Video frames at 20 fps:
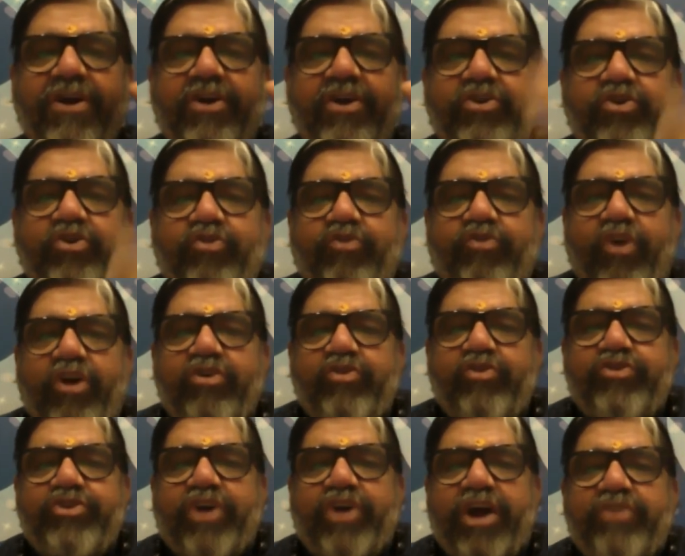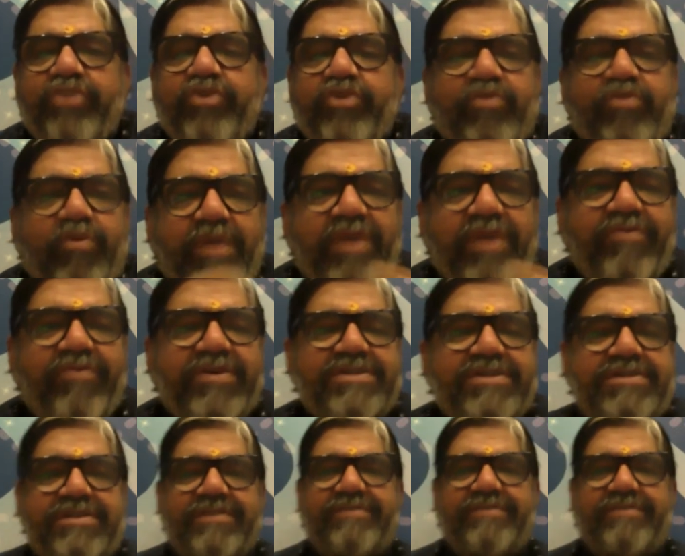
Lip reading: You want to charge your mobile first.